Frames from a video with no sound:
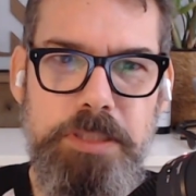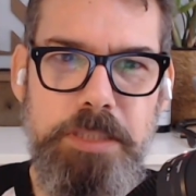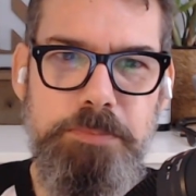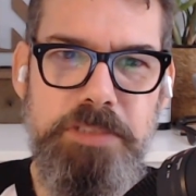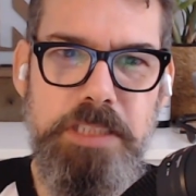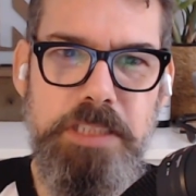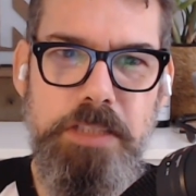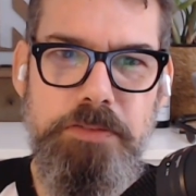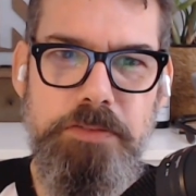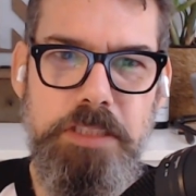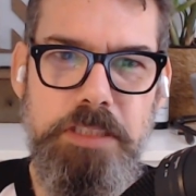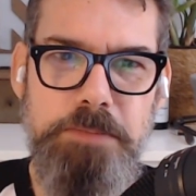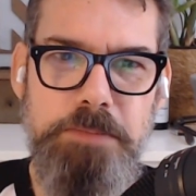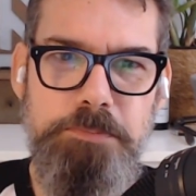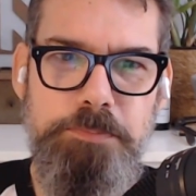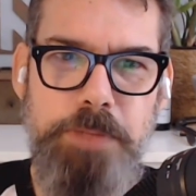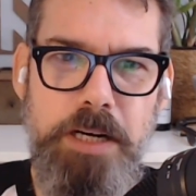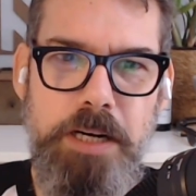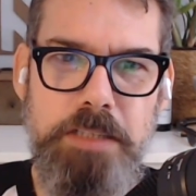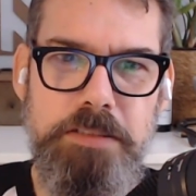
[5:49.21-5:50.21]
themselves in
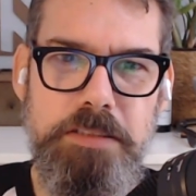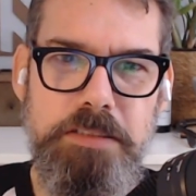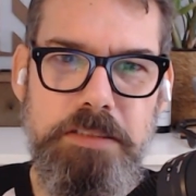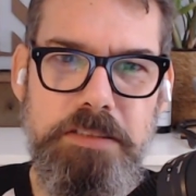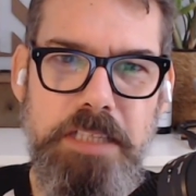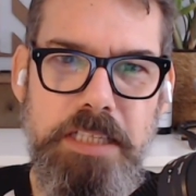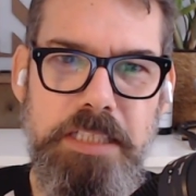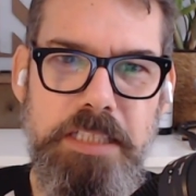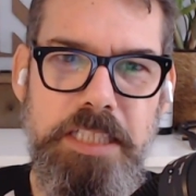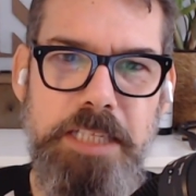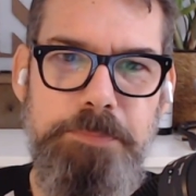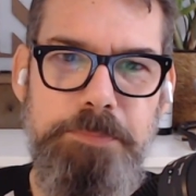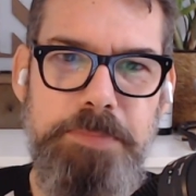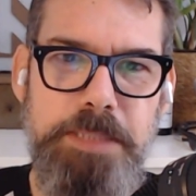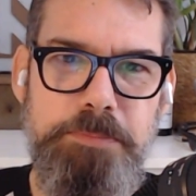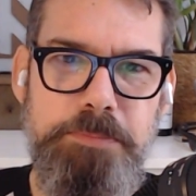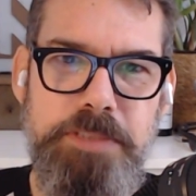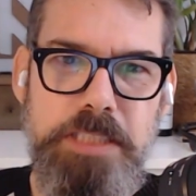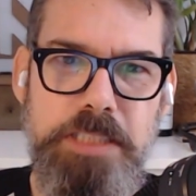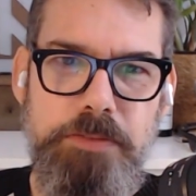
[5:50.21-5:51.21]
boxes and keep
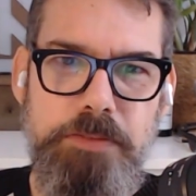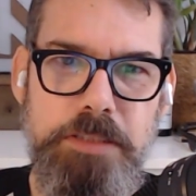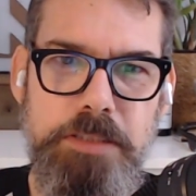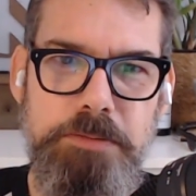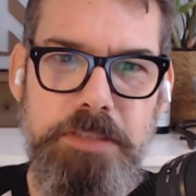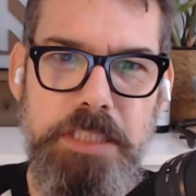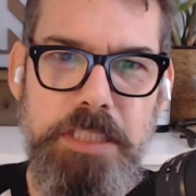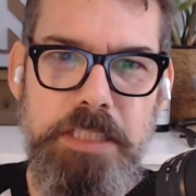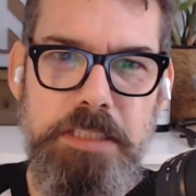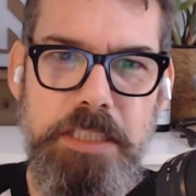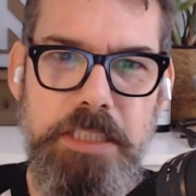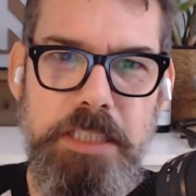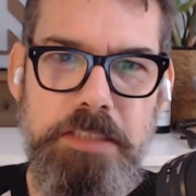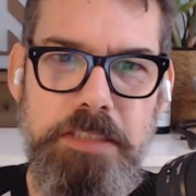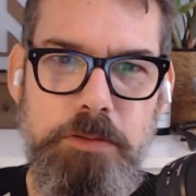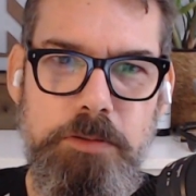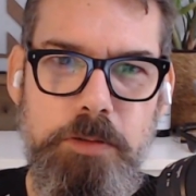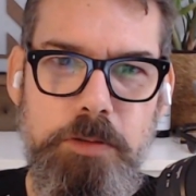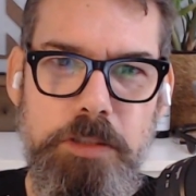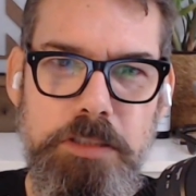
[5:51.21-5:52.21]
themselves
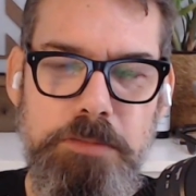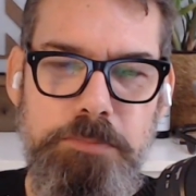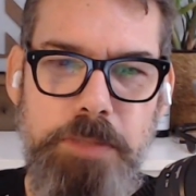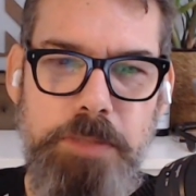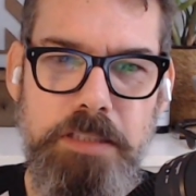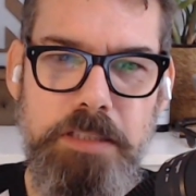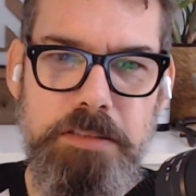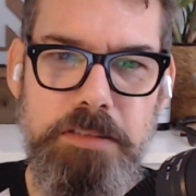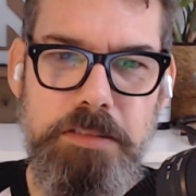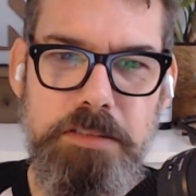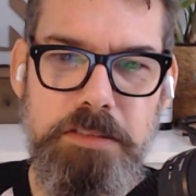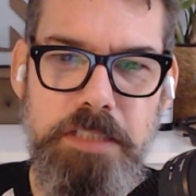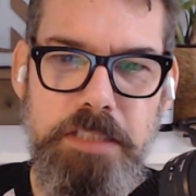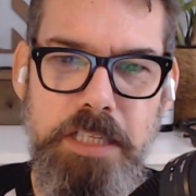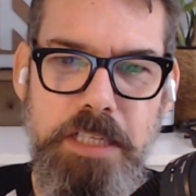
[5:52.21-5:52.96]
in certain boxes.